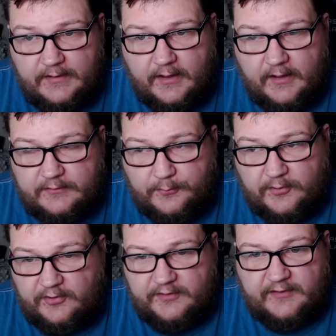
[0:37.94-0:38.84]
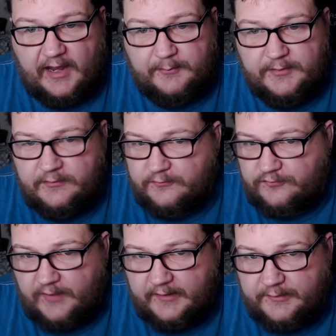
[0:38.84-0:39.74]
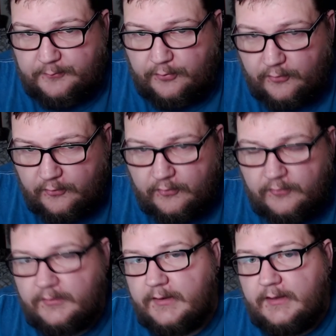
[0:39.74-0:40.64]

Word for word: uh, the Brilliant Diamond and the Shining Pearl